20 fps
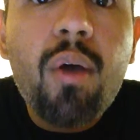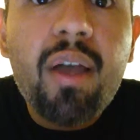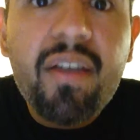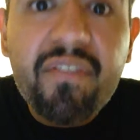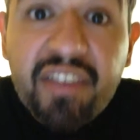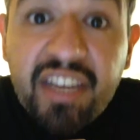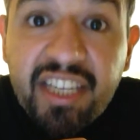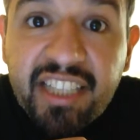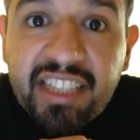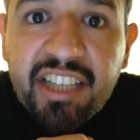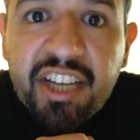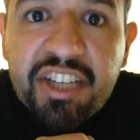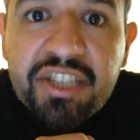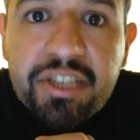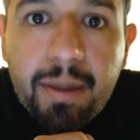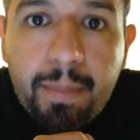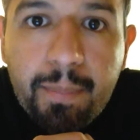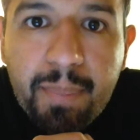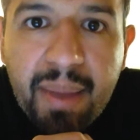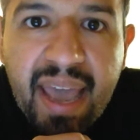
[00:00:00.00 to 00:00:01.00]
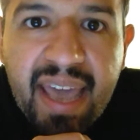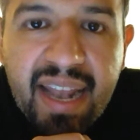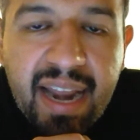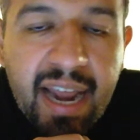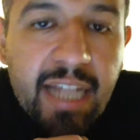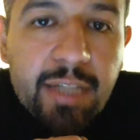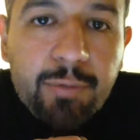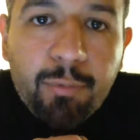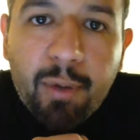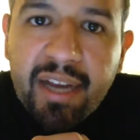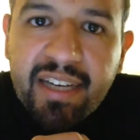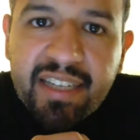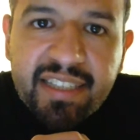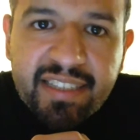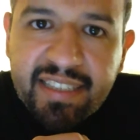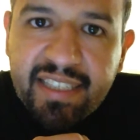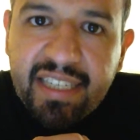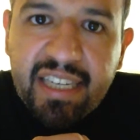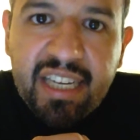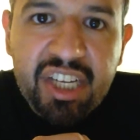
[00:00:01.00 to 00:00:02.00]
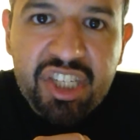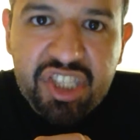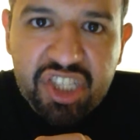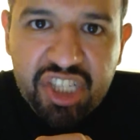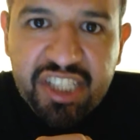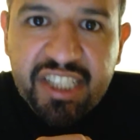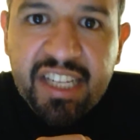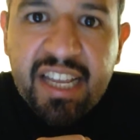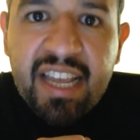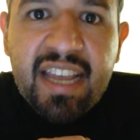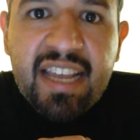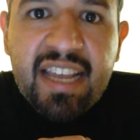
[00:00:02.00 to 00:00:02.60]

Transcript: If he's such a badass, why doesn't he just